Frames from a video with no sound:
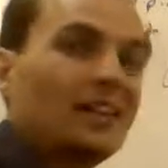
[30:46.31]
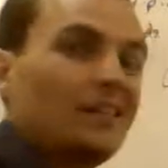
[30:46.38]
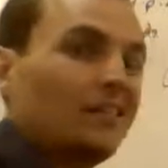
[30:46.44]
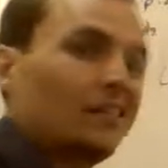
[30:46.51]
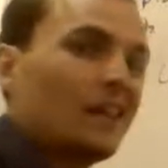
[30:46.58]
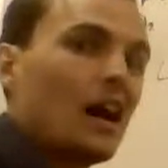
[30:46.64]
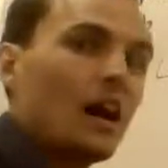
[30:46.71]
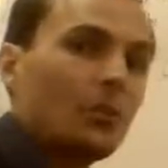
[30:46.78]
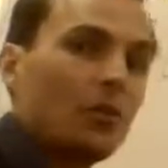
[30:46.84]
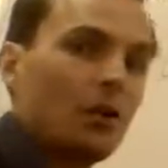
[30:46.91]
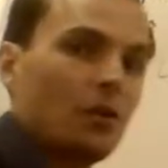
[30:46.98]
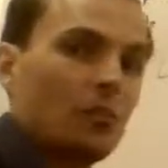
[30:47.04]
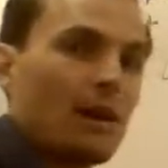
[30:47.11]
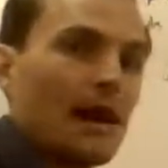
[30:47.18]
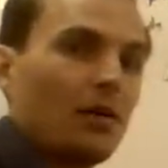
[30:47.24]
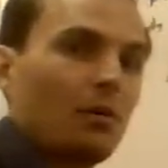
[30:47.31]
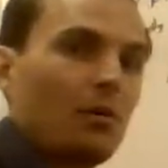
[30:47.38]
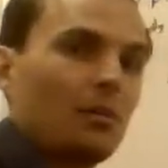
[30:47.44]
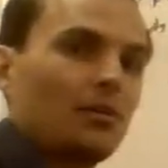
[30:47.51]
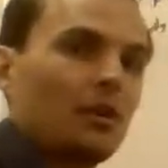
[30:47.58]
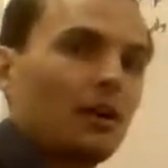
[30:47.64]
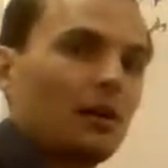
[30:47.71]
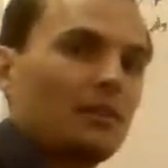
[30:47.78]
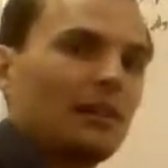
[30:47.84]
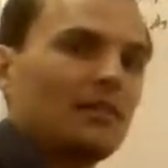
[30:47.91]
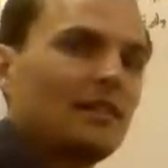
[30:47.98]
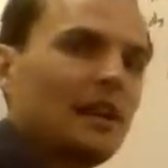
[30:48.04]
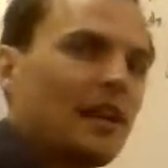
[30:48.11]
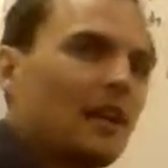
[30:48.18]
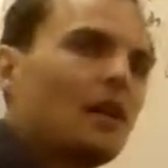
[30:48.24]
It is not part of the pathway we're talking
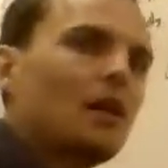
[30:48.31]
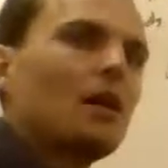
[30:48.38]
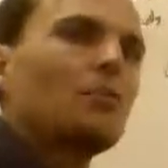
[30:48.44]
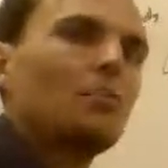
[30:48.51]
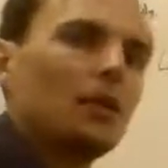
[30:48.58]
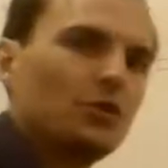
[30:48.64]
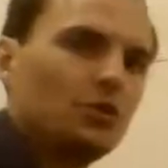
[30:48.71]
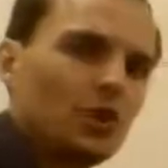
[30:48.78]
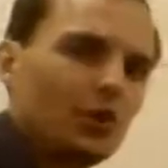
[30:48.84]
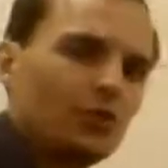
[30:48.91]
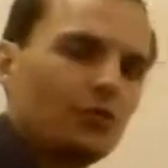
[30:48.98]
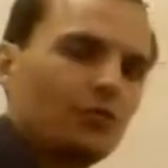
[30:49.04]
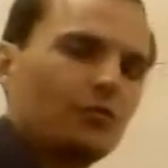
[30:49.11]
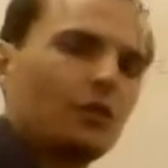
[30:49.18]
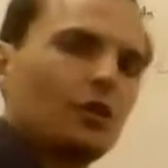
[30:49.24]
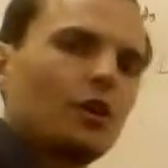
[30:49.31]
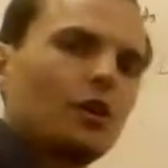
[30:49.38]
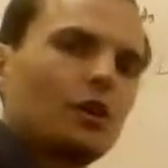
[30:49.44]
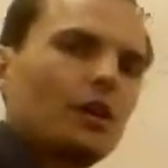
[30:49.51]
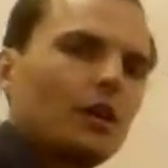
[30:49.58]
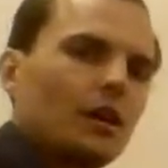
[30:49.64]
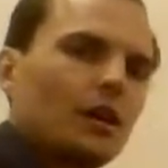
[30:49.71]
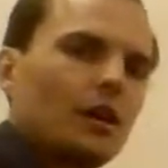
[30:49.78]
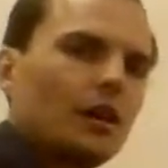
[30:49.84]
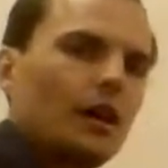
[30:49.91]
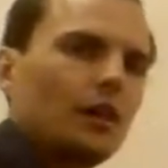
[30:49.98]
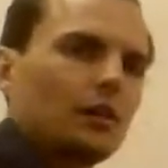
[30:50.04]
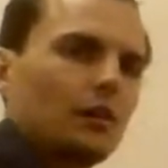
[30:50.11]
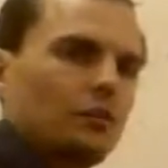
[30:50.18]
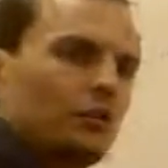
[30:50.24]
about today, but just for
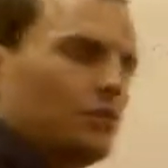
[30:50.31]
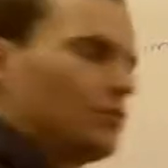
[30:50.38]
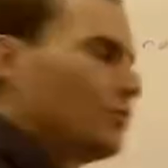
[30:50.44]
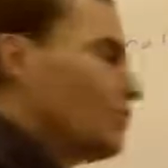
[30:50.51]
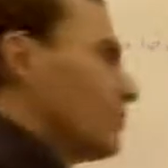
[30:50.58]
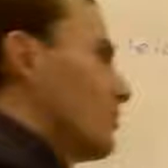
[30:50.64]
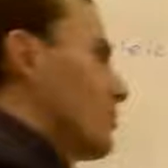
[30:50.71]
knowledge's